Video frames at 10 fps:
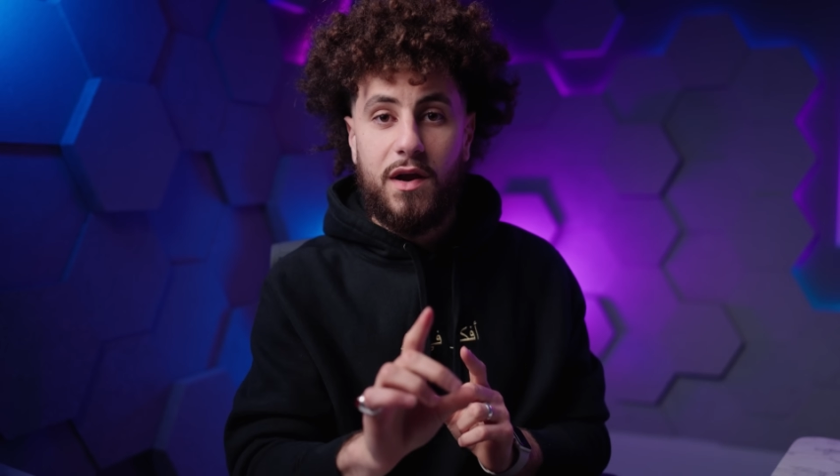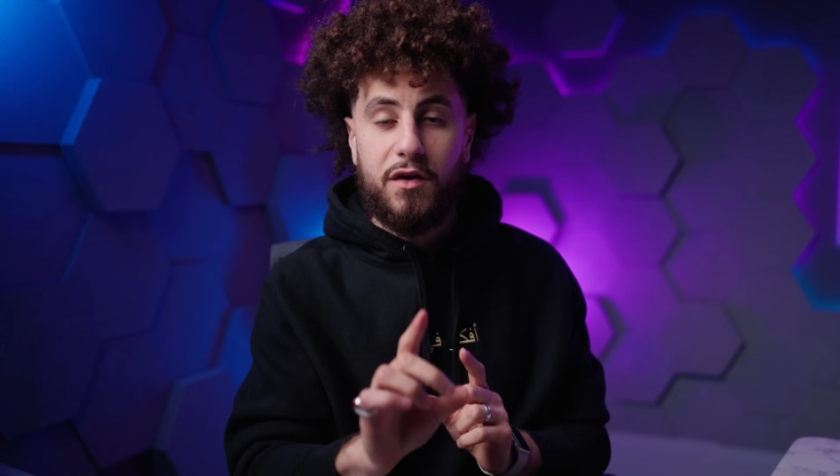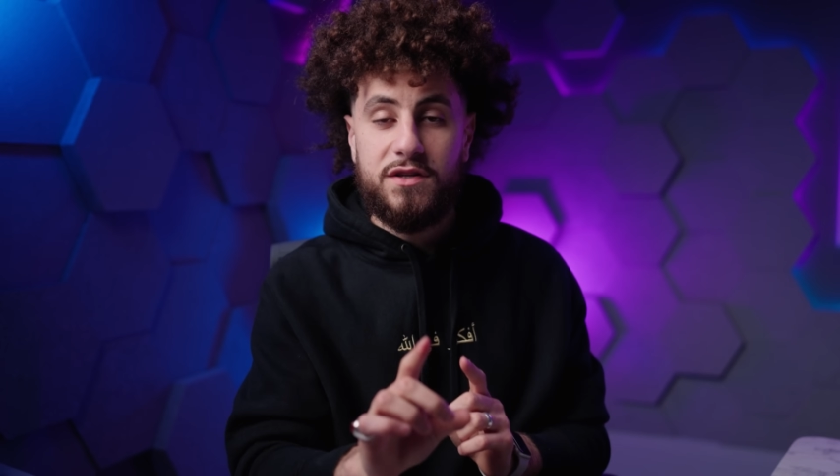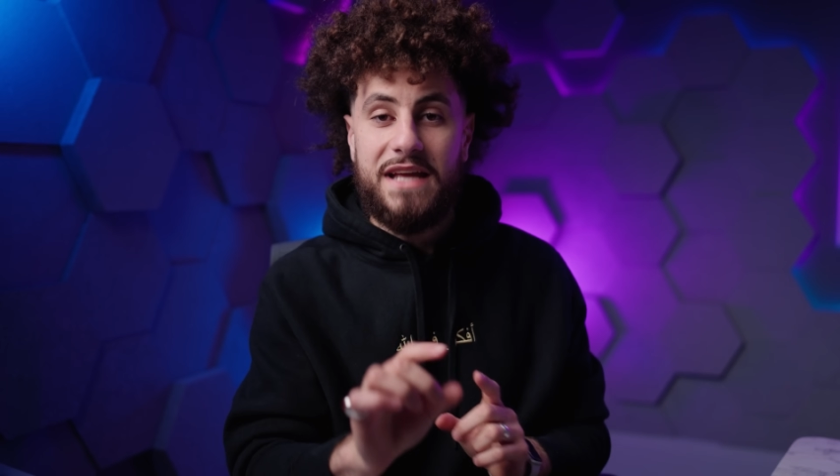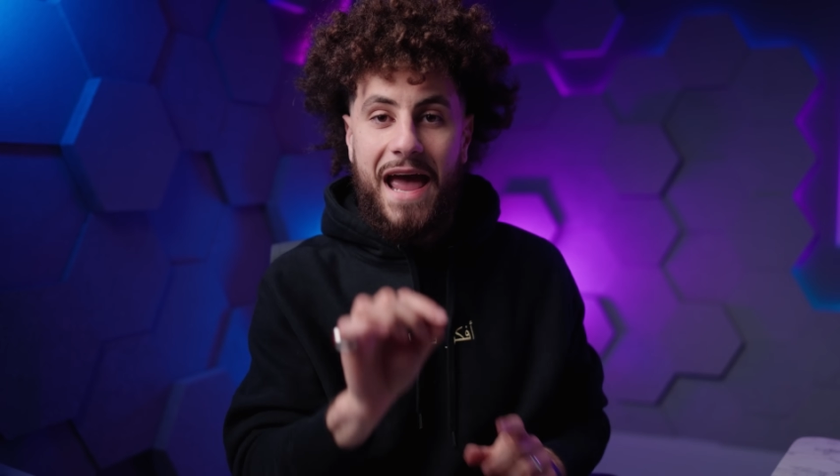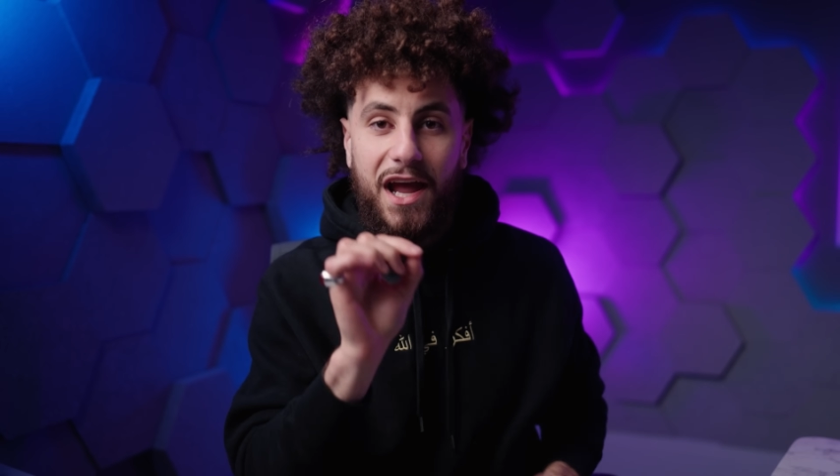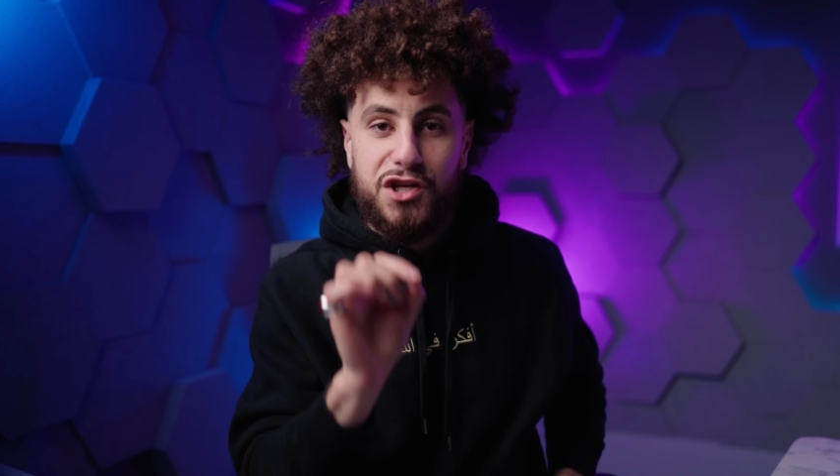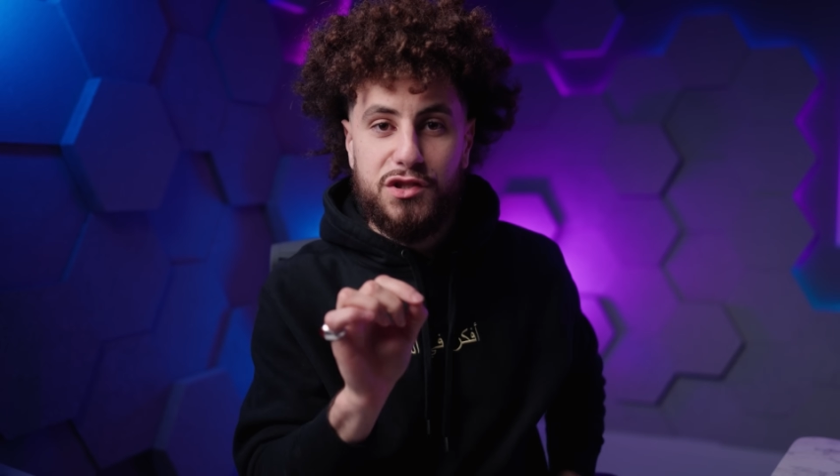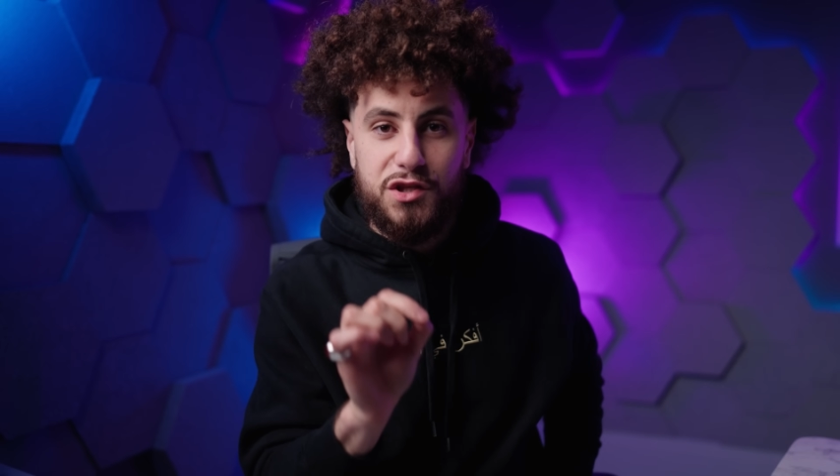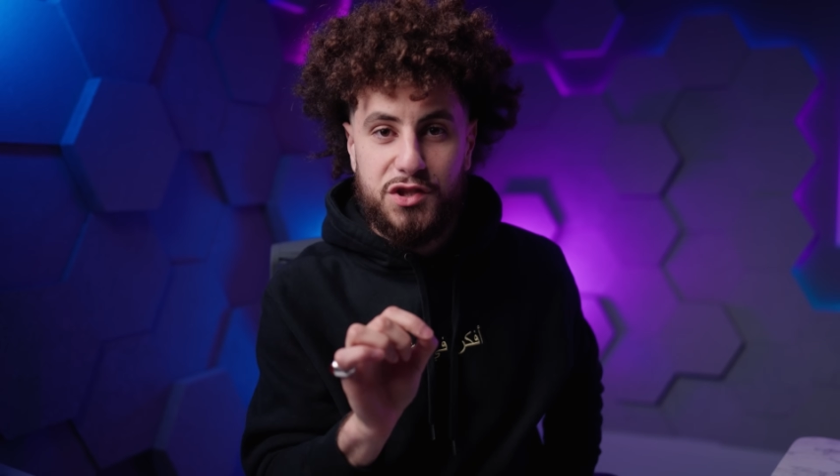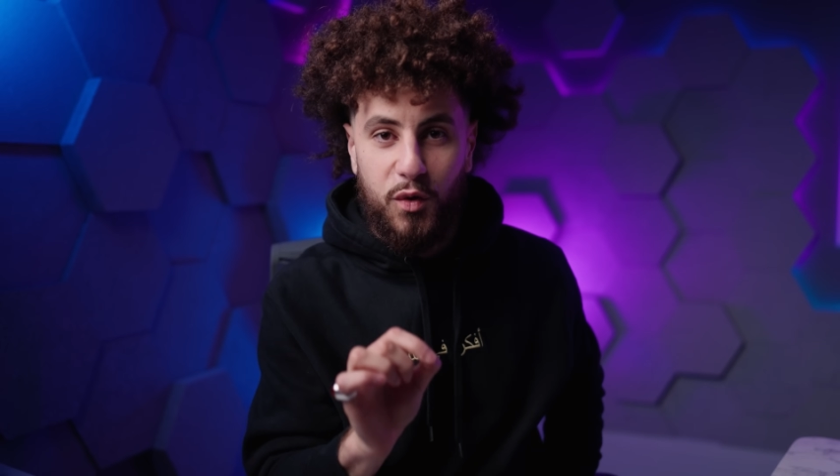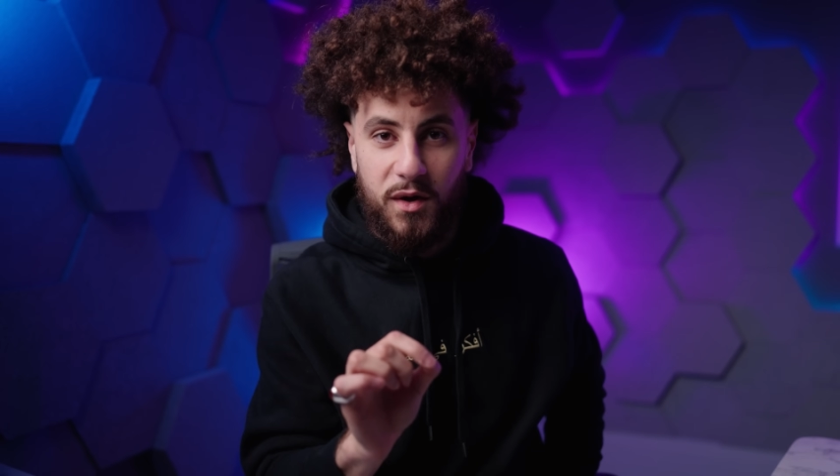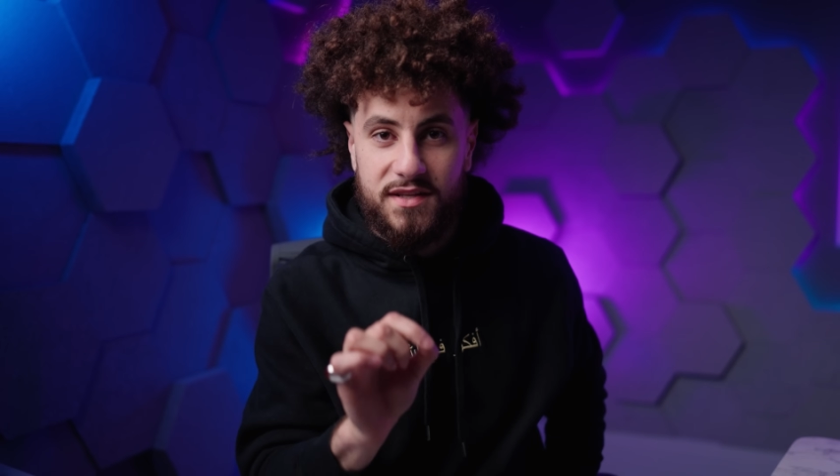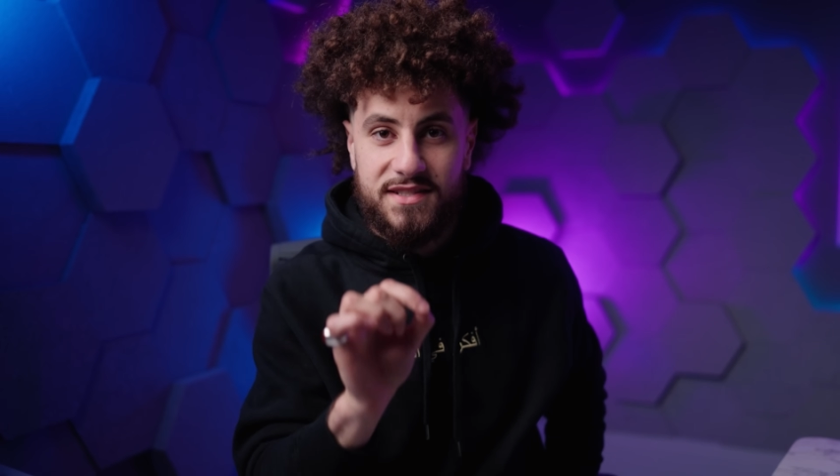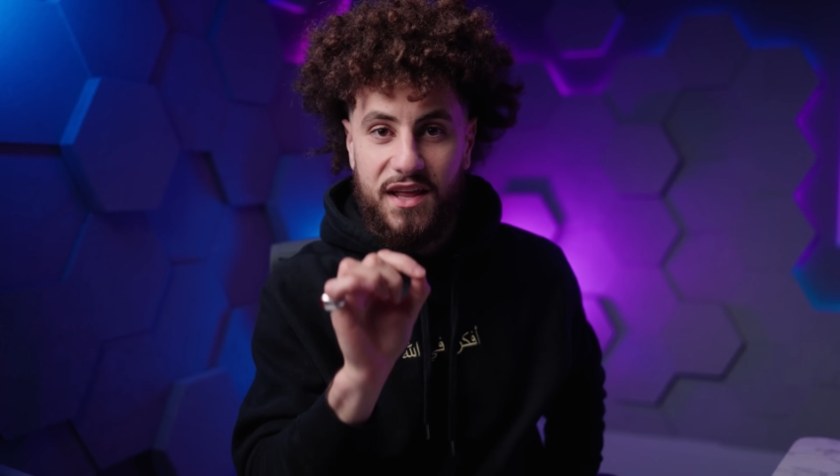records actually show us